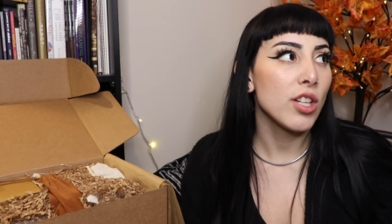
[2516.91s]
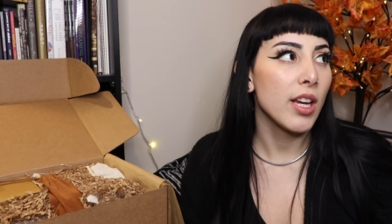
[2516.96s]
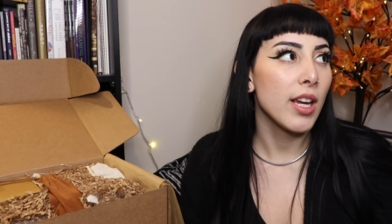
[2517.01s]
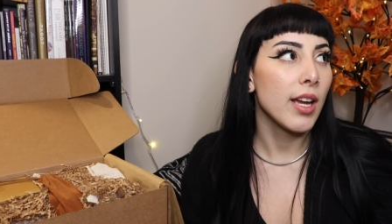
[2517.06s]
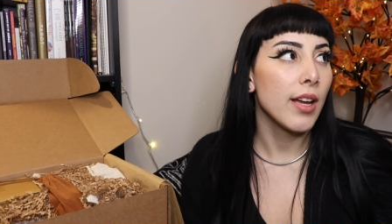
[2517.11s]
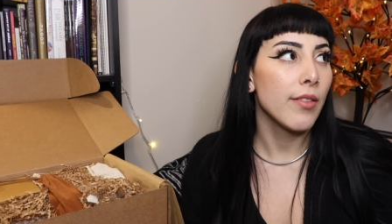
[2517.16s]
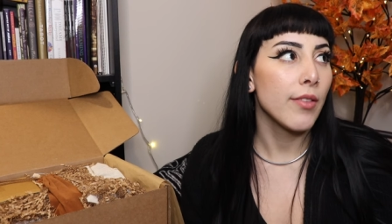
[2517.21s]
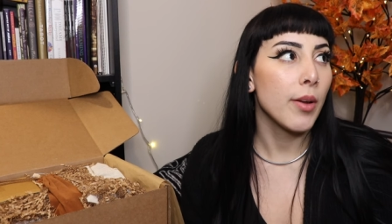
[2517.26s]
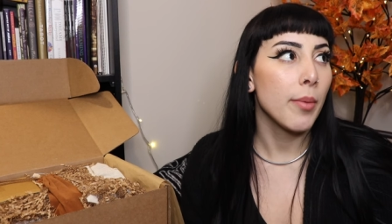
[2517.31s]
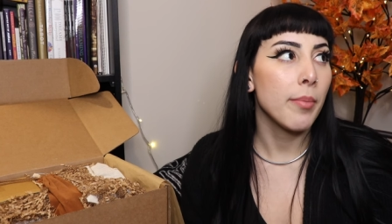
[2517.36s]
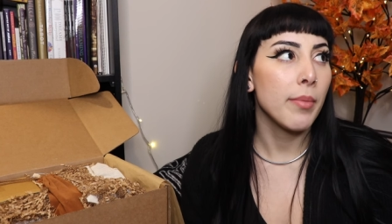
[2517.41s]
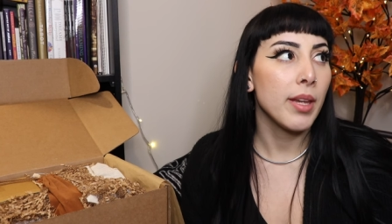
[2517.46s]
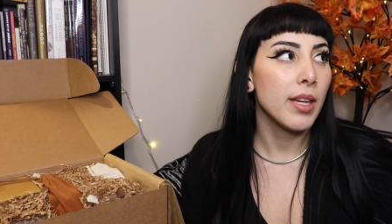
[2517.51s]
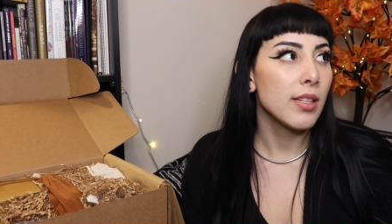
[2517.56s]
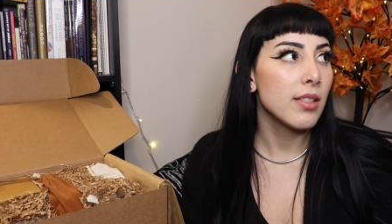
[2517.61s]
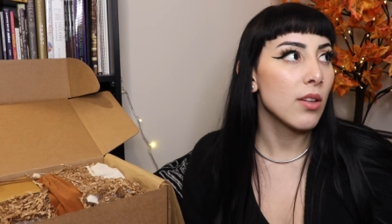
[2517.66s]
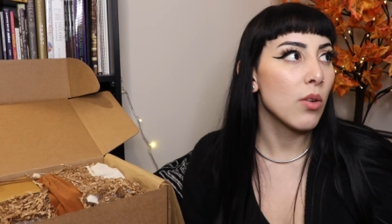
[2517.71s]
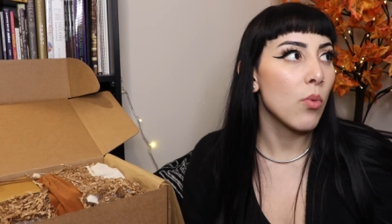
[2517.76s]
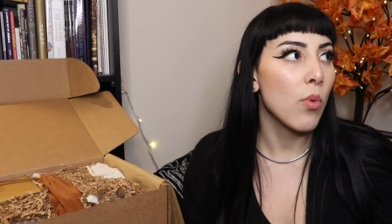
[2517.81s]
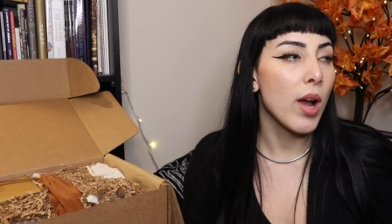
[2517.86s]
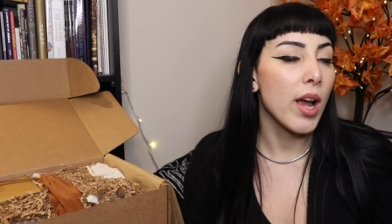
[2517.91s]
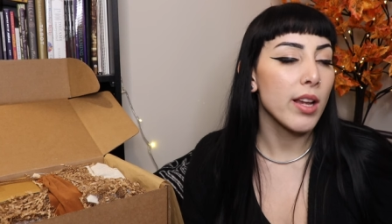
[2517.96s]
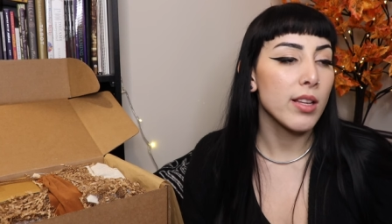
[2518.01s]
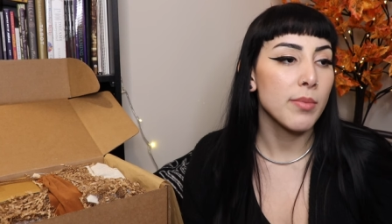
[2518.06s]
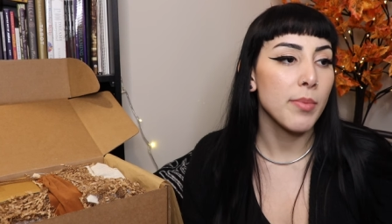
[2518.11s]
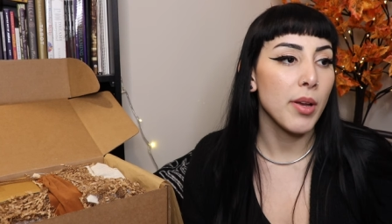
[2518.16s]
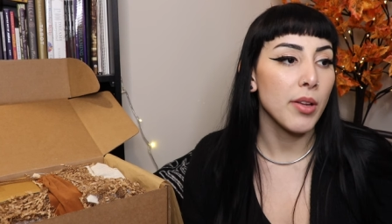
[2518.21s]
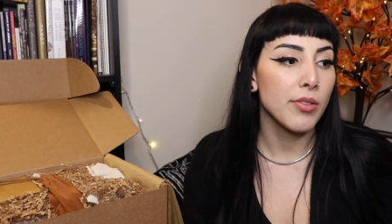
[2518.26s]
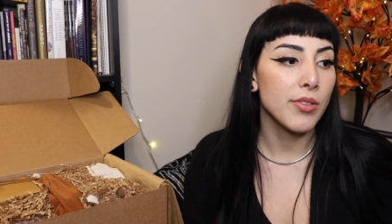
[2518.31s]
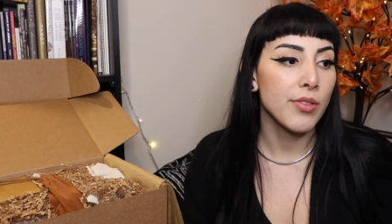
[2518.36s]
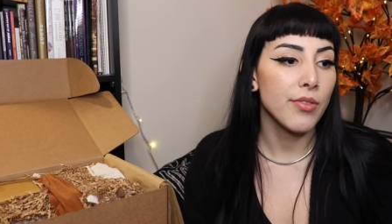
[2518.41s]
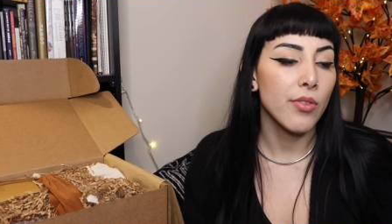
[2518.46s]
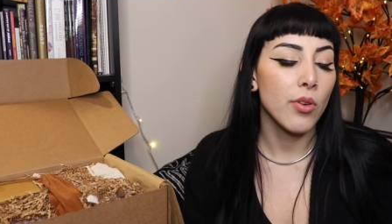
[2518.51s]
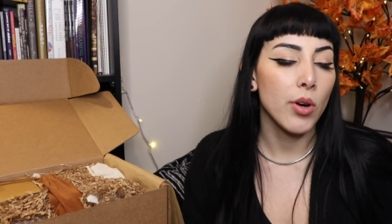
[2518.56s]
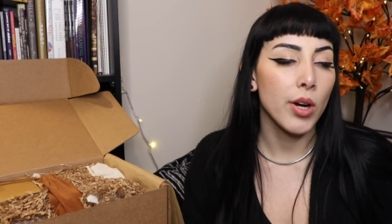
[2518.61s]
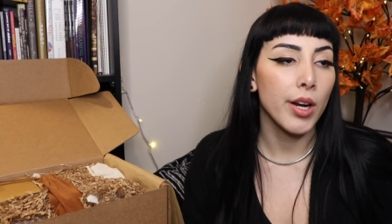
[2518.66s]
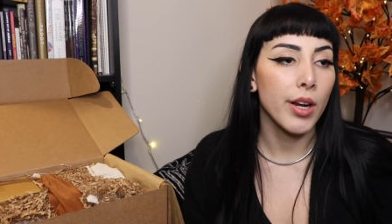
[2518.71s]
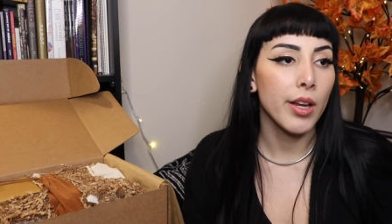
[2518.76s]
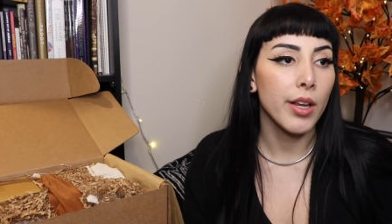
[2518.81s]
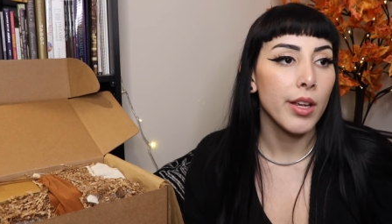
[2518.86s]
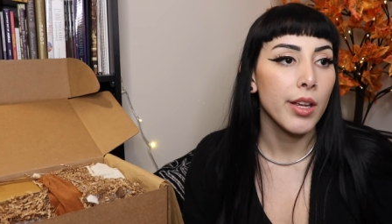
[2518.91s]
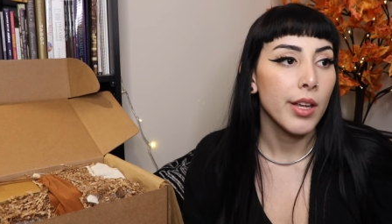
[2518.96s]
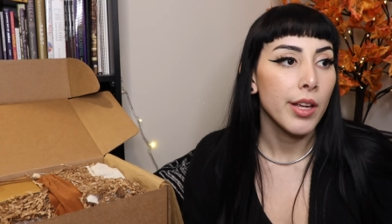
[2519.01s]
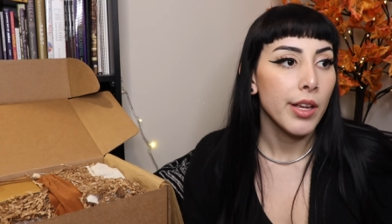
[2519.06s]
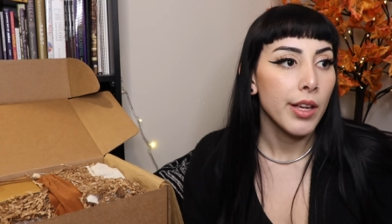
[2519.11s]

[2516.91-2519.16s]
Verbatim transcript: I have amazing wax melts for it.